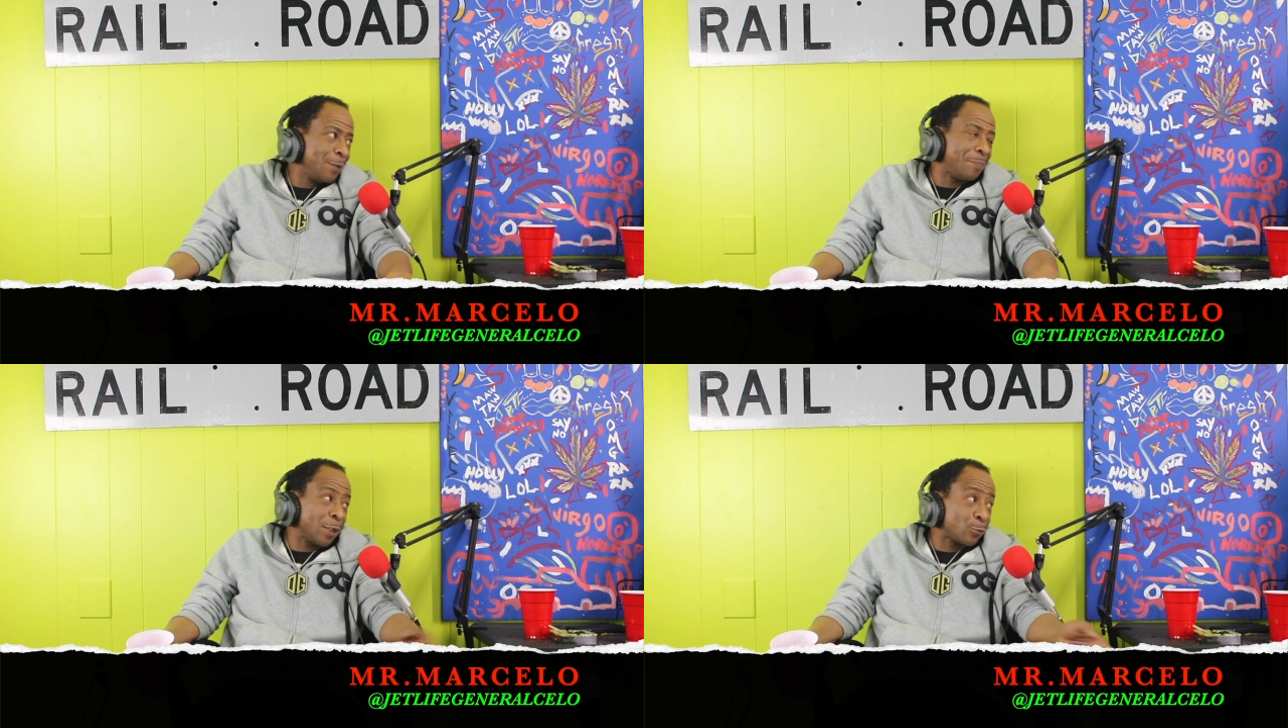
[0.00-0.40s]

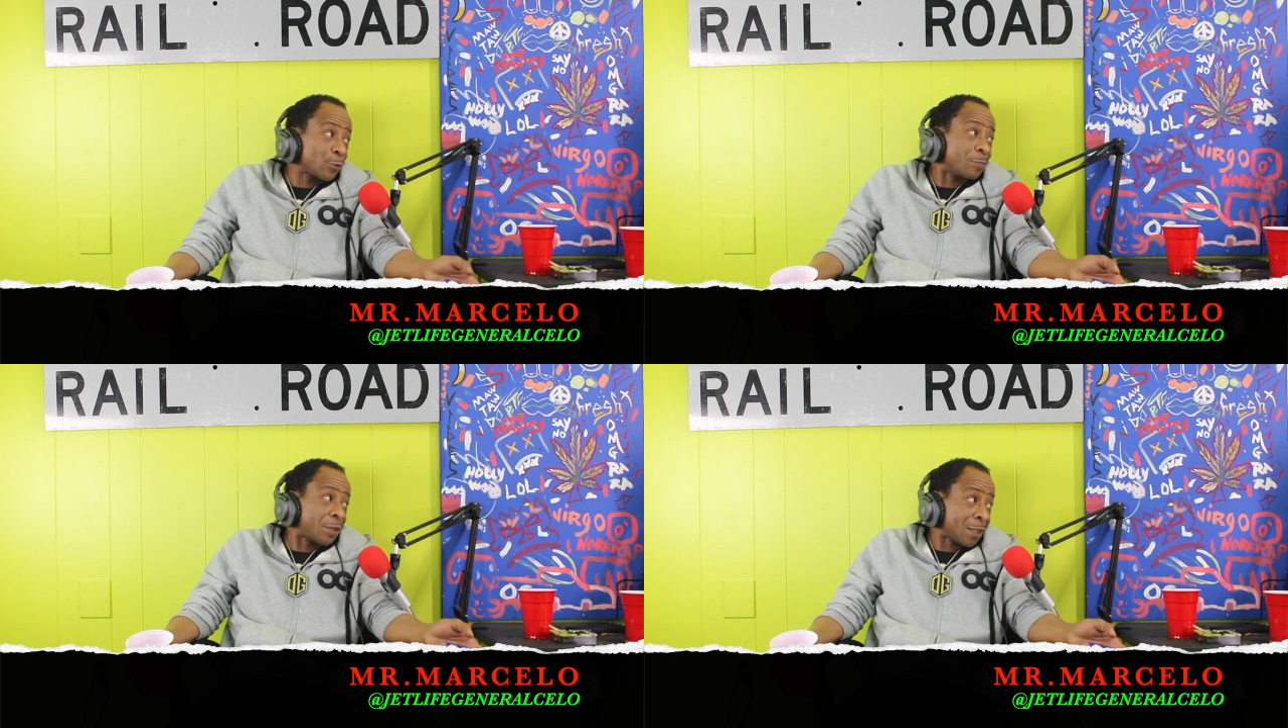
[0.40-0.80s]
We've been
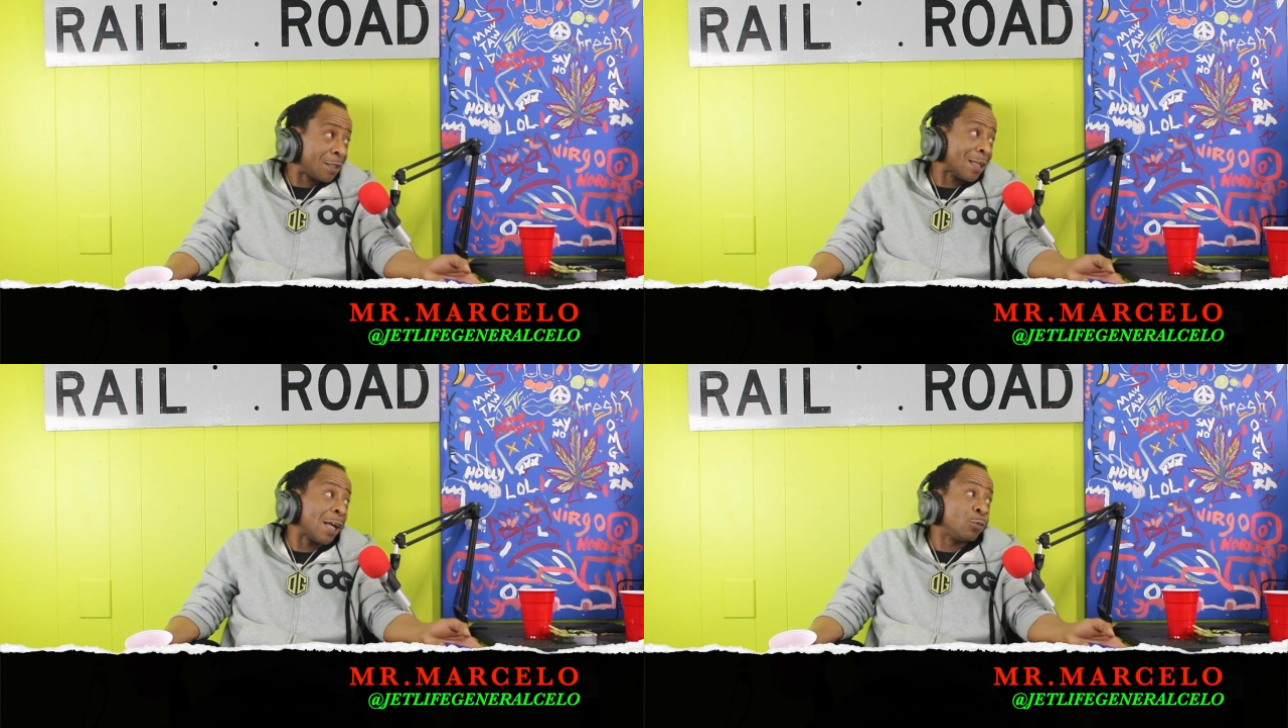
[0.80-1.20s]
through some
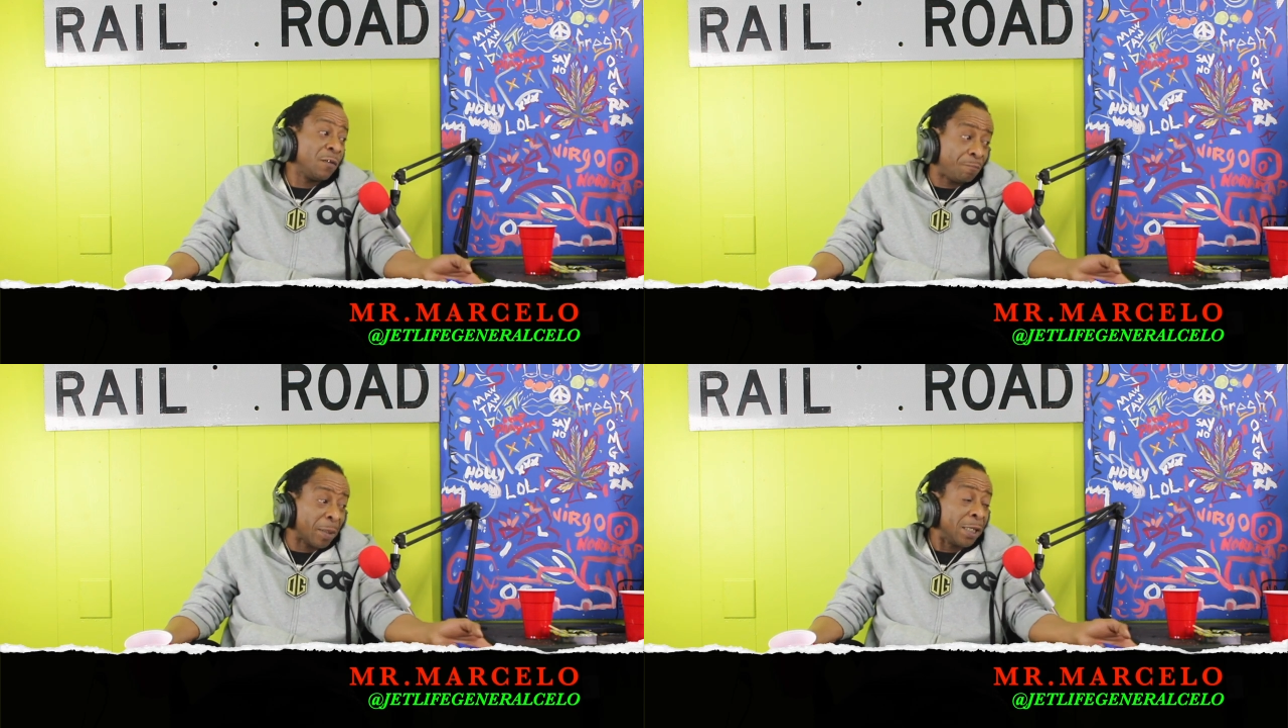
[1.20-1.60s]
shit. Like
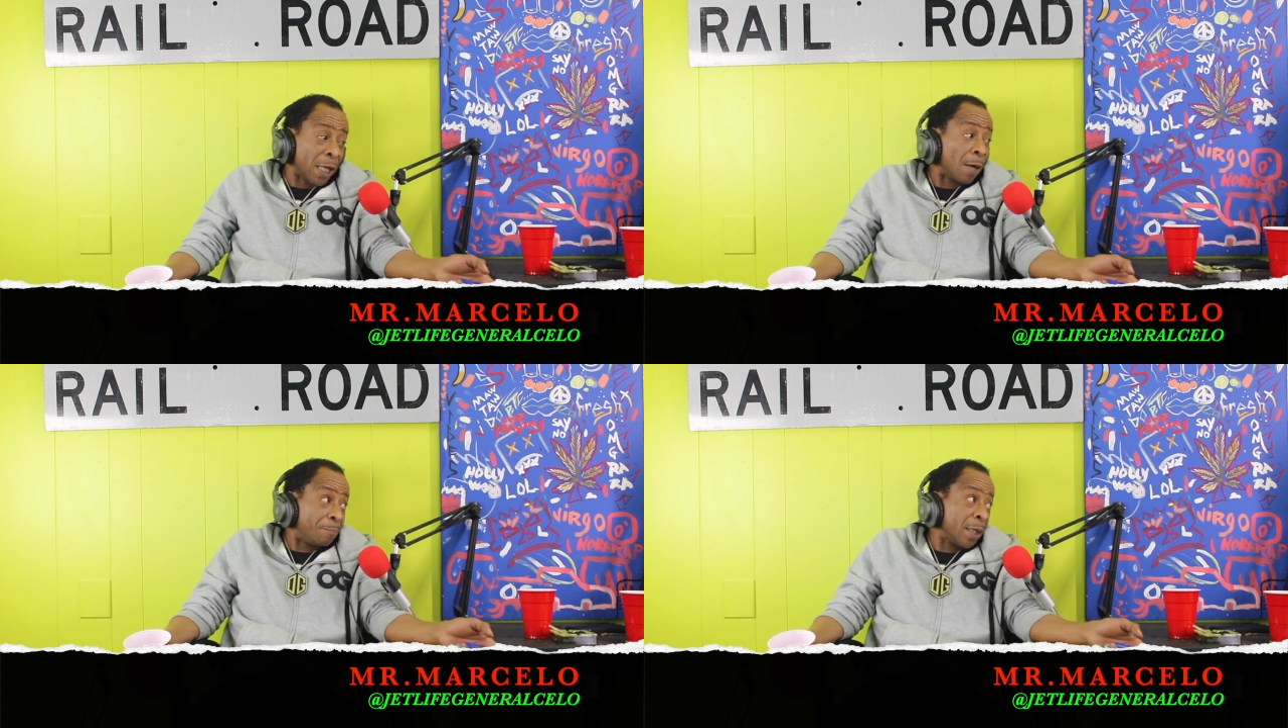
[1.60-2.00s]
we've been
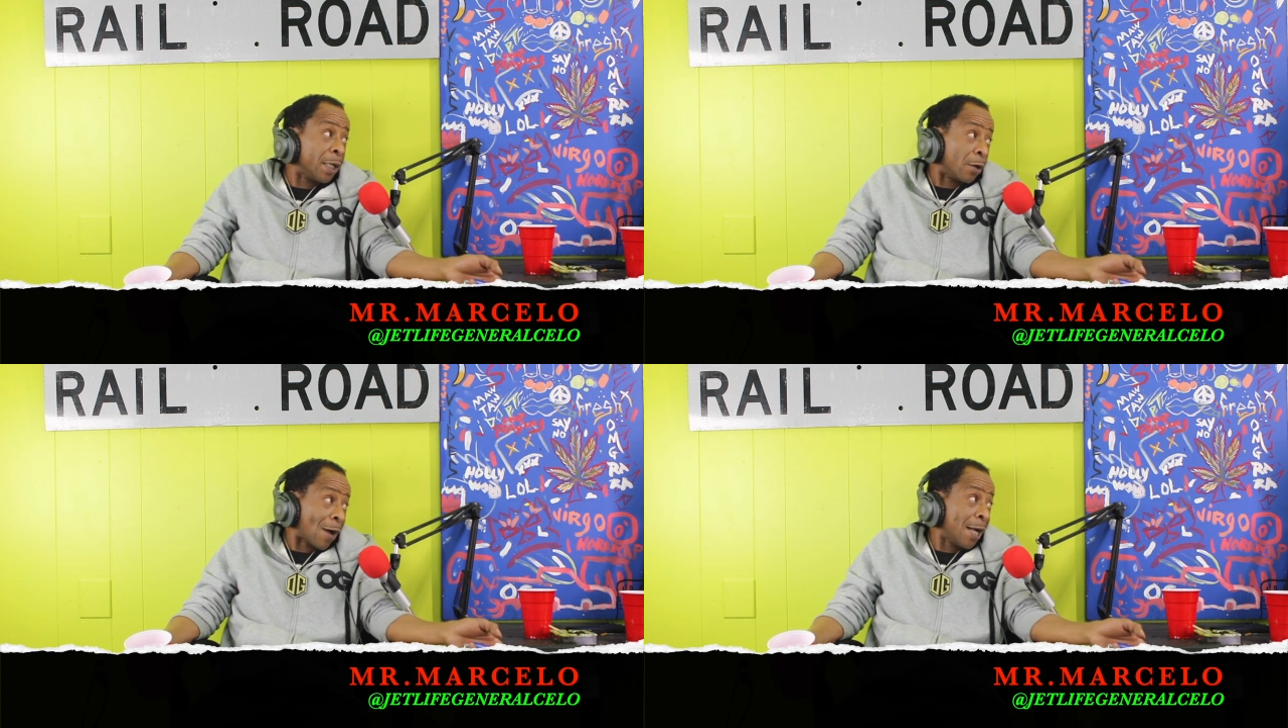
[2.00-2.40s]
there,
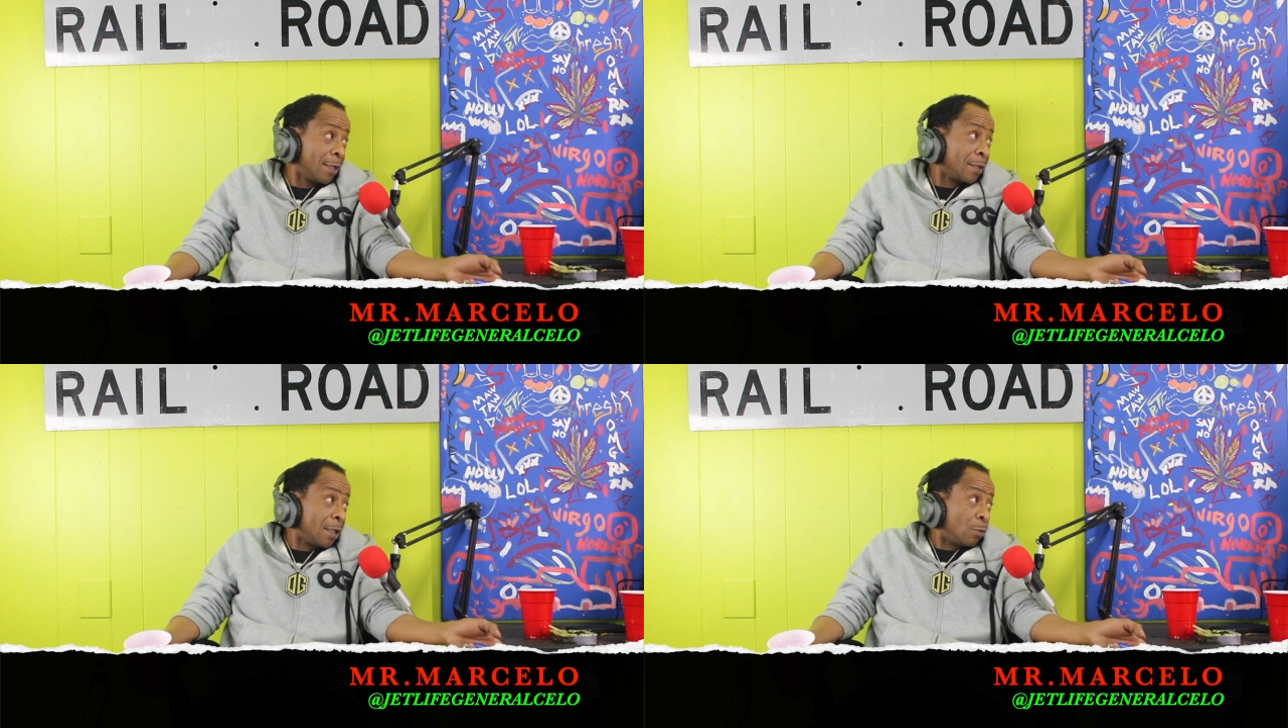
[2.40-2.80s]
been there, right?
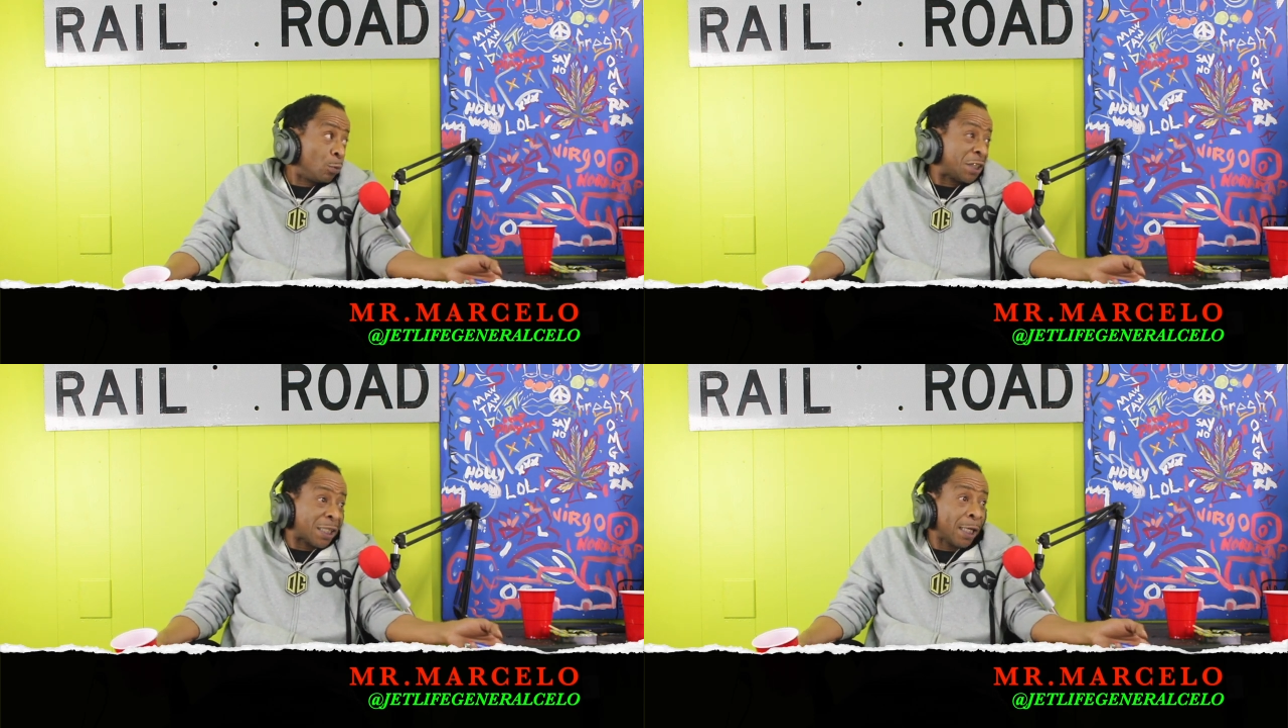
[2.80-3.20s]
right.
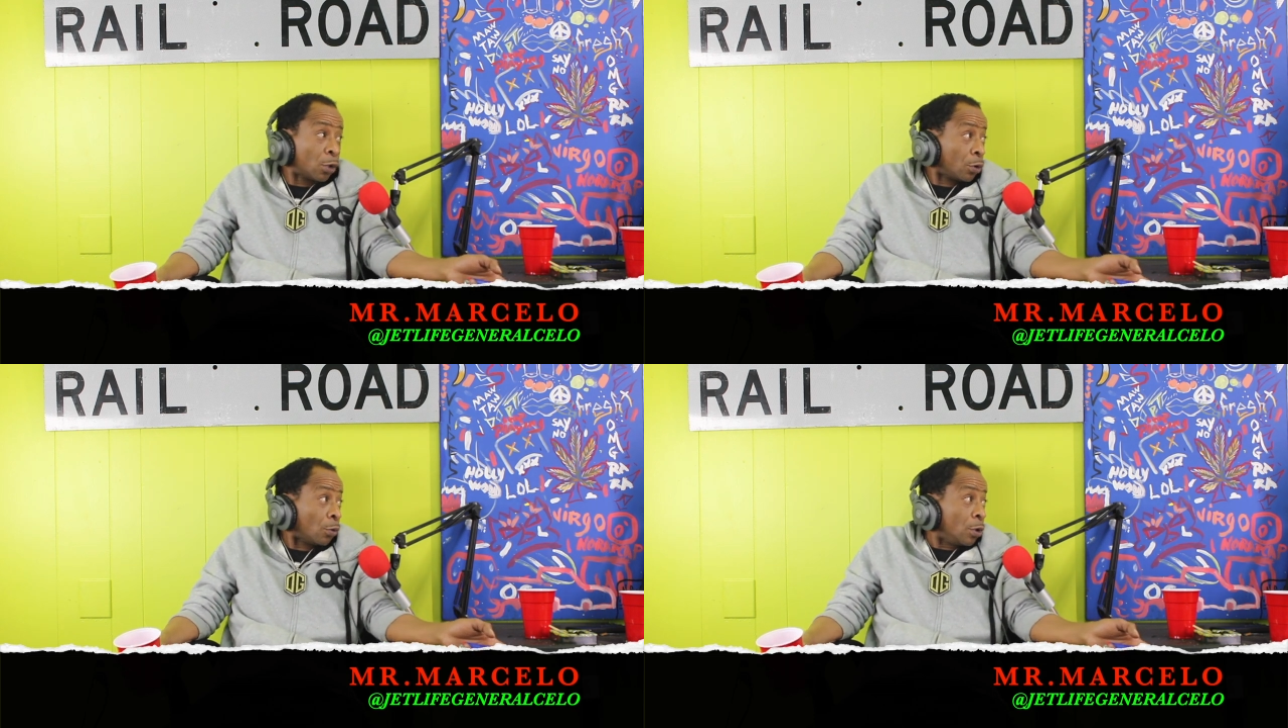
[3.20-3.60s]
Which they
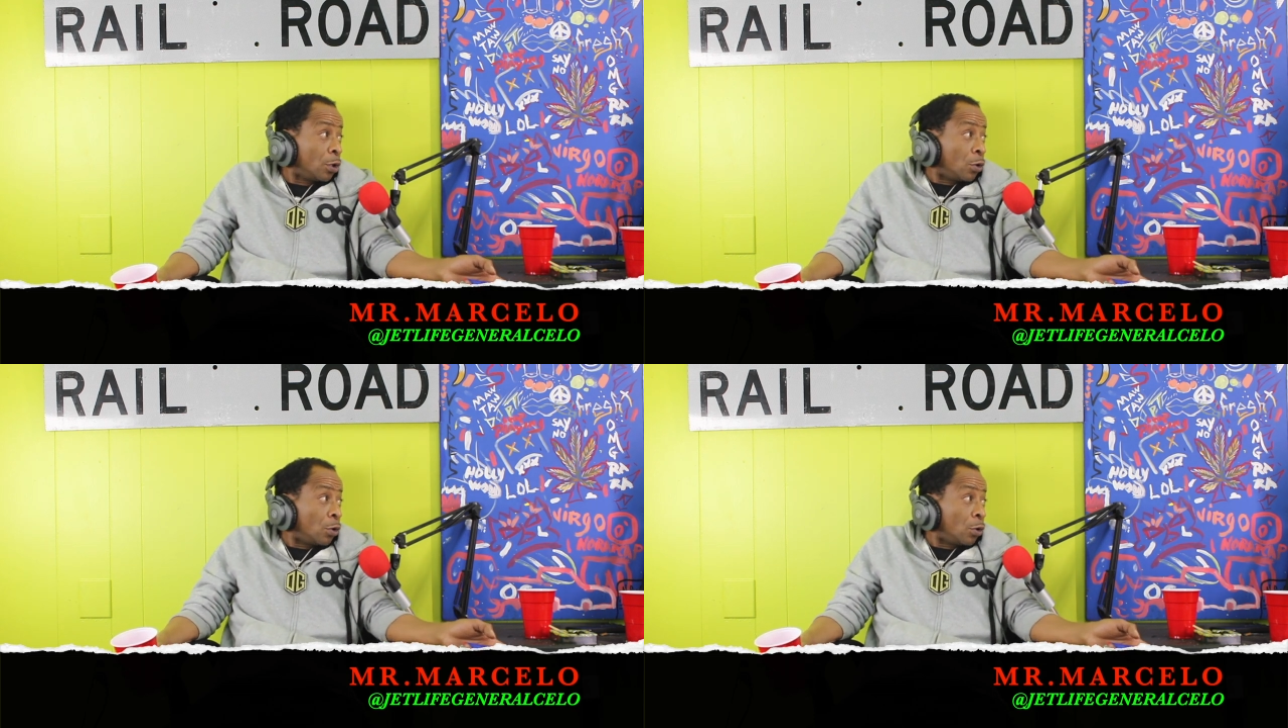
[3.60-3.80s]
don't know.